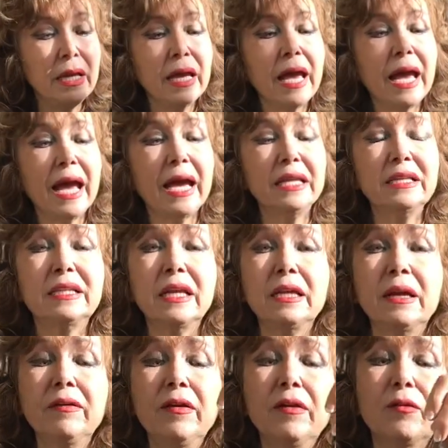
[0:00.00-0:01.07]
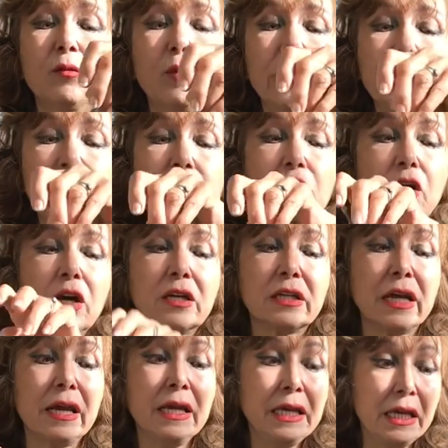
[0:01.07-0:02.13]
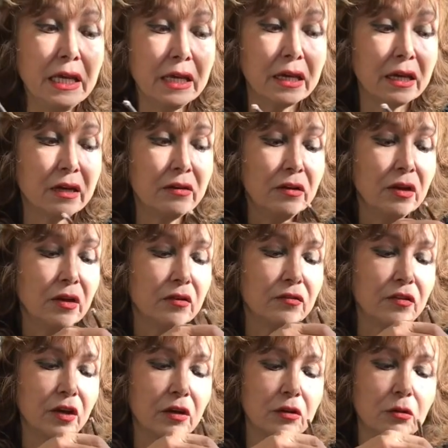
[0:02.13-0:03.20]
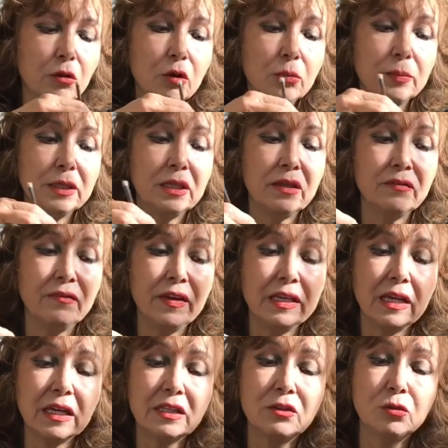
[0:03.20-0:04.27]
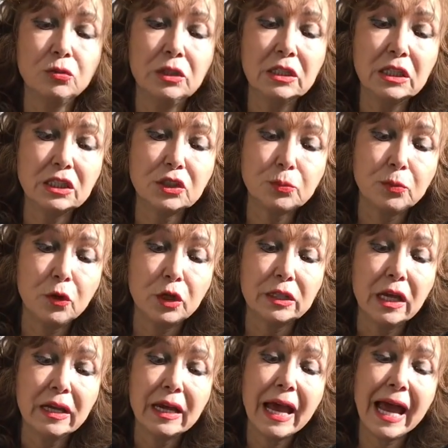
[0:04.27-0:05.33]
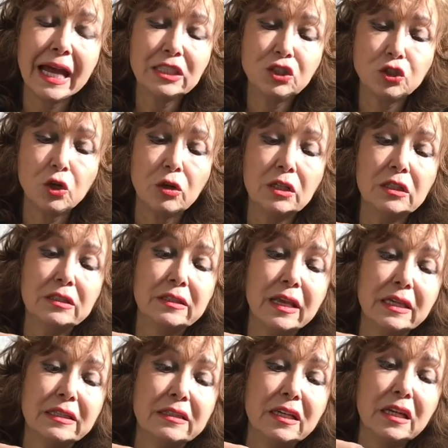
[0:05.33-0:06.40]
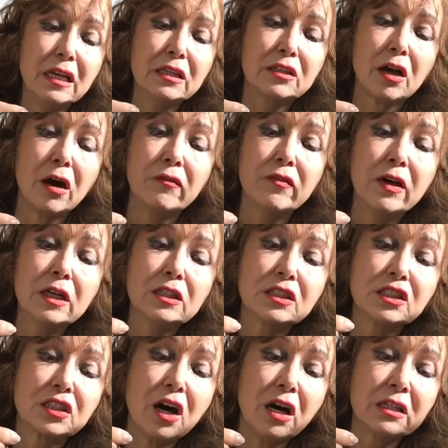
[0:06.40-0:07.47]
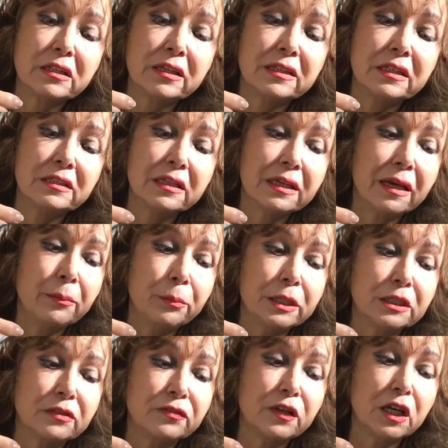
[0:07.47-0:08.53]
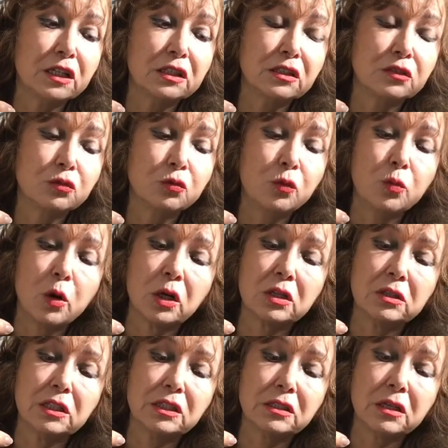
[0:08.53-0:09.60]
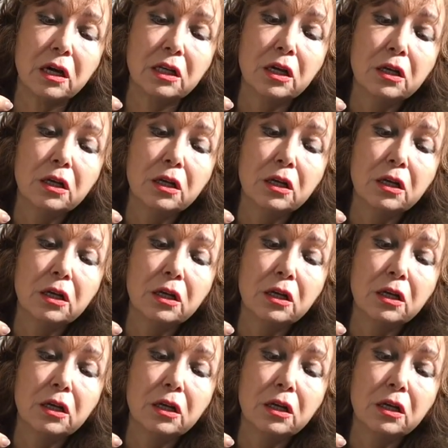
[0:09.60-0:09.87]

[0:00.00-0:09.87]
And when we are here, we are orbiting, we get to this point, actually the tilt of southern hemisphere is toward the sun.